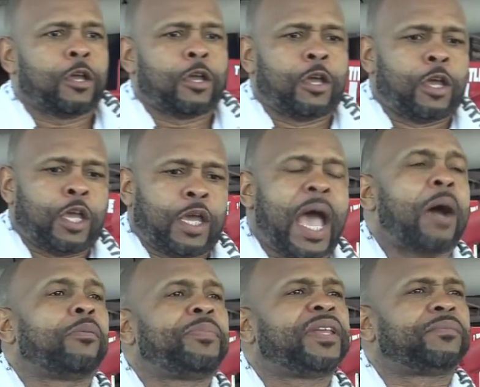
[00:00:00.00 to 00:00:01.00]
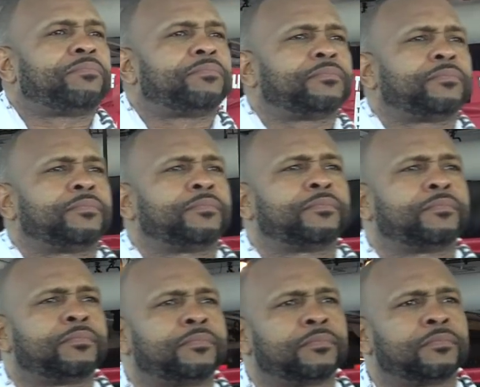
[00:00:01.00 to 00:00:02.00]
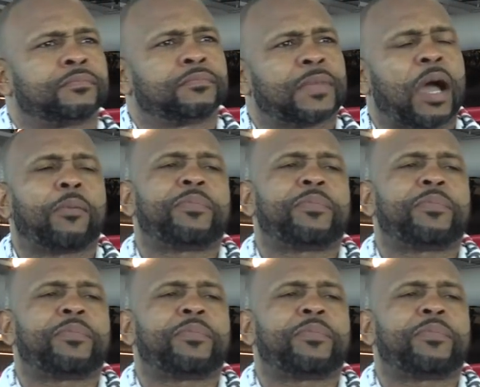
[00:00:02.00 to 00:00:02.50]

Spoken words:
I would beat him. I would